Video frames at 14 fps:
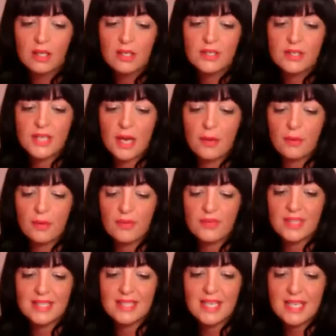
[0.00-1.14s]
So
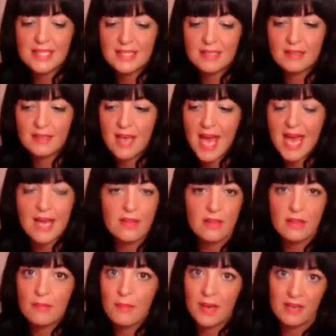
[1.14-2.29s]
this isn't
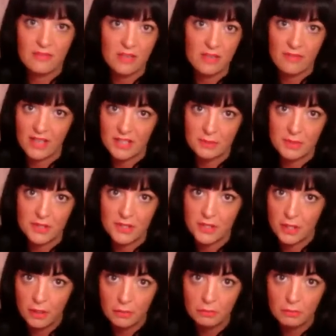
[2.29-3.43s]
anything that Benefit have asked me to
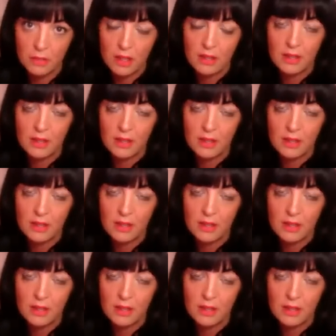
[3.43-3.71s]
do.